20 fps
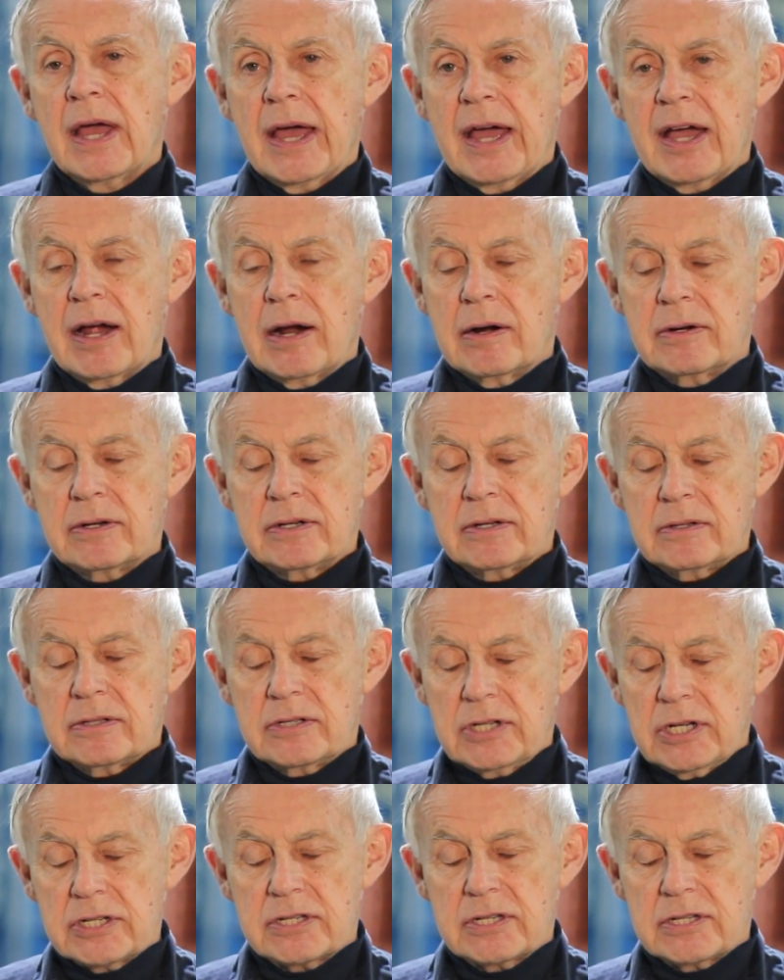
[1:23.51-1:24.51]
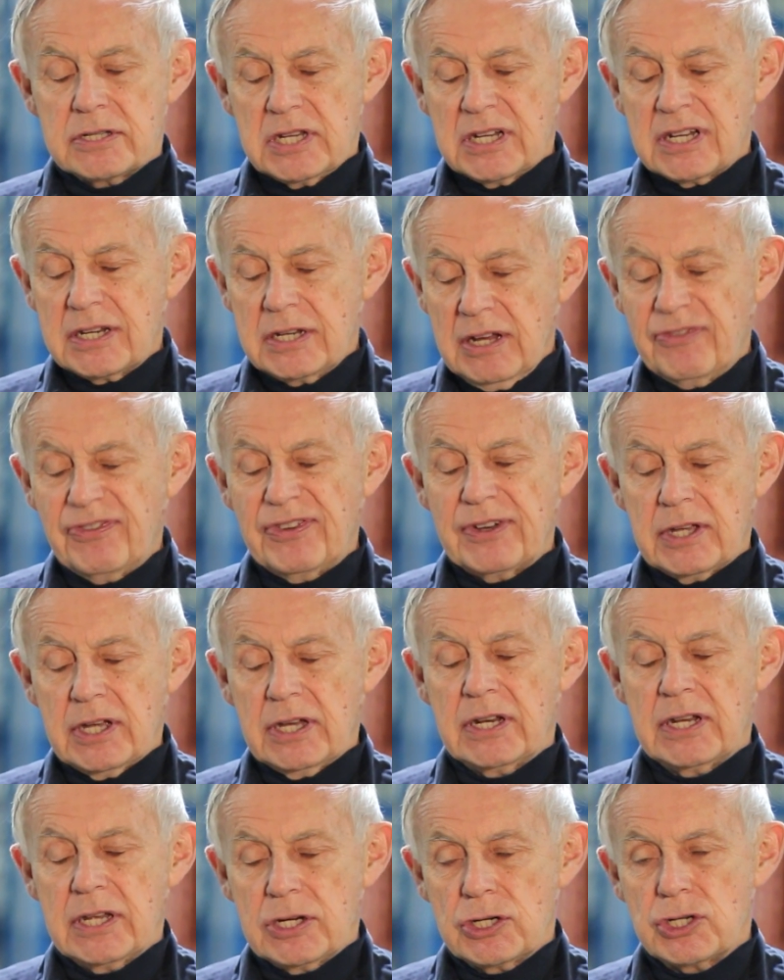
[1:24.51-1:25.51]
are just
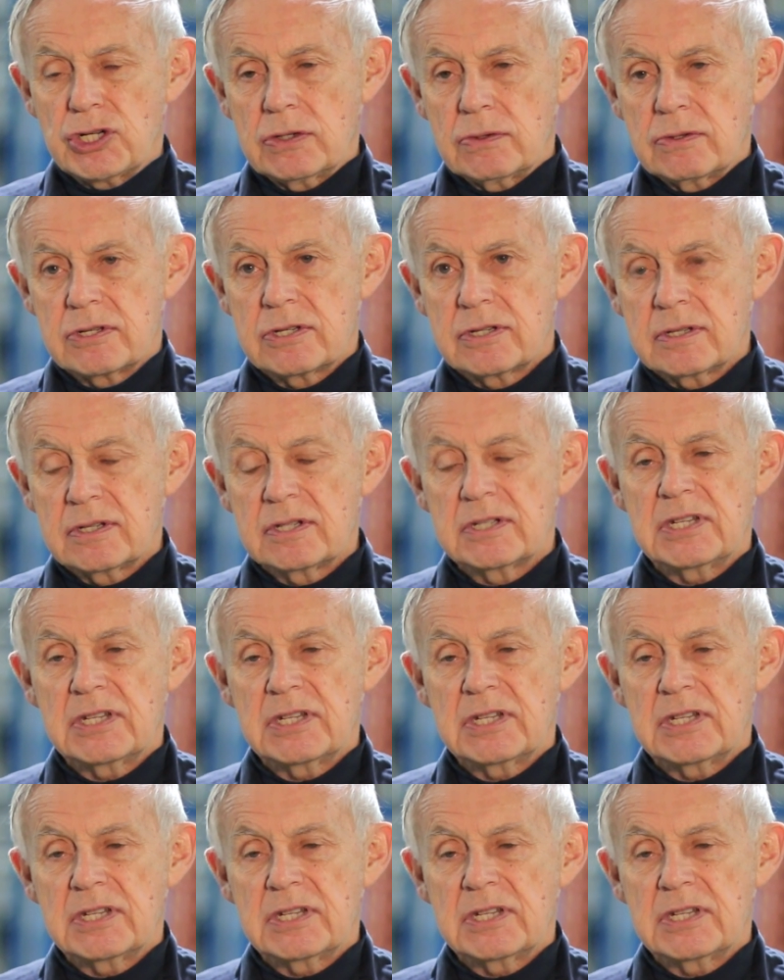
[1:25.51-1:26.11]
significant issues.